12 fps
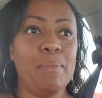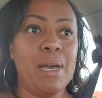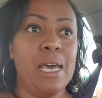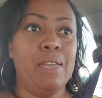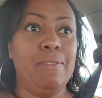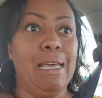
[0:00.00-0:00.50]
I'm
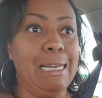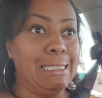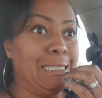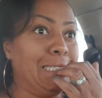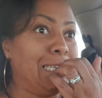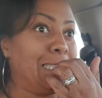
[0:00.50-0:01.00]
kind of like,
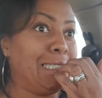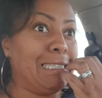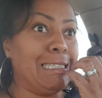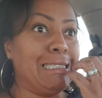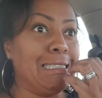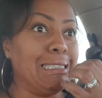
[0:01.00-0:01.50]

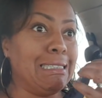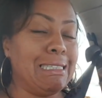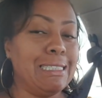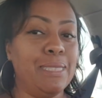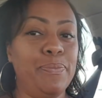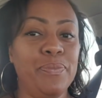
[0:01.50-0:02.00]

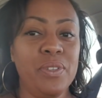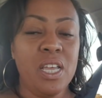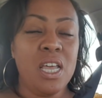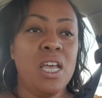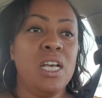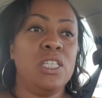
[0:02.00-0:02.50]
oh.
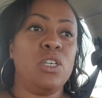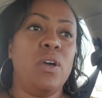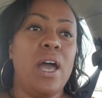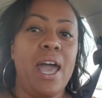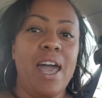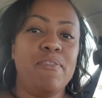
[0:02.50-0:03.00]

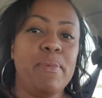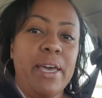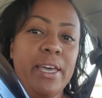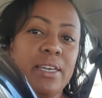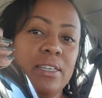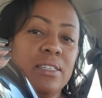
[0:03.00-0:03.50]
So I have
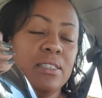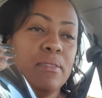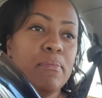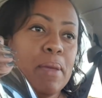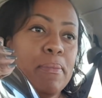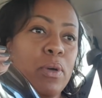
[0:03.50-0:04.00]
my
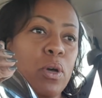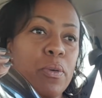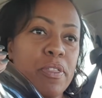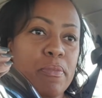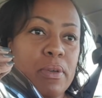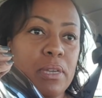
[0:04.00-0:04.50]
milk
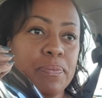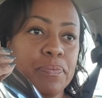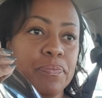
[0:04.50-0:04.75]
with me.